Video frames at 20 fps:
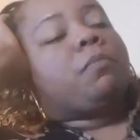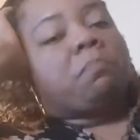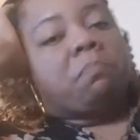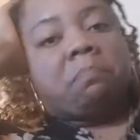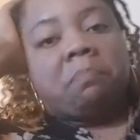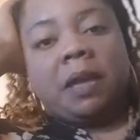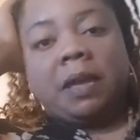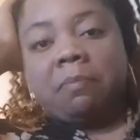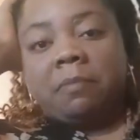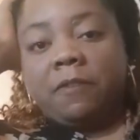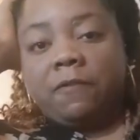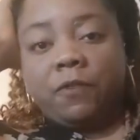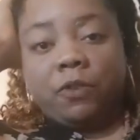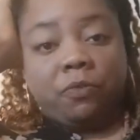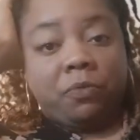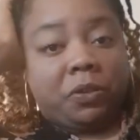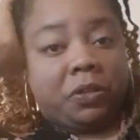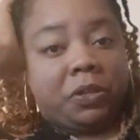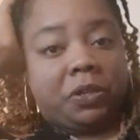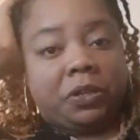Made me feel
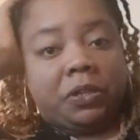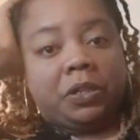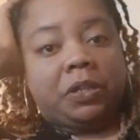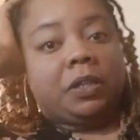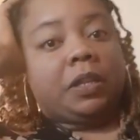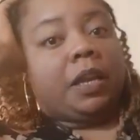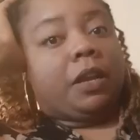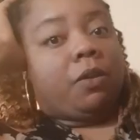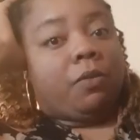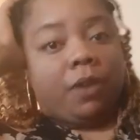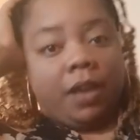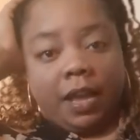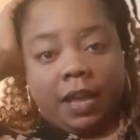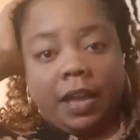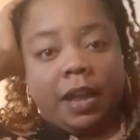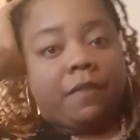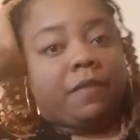really good. Like, okay,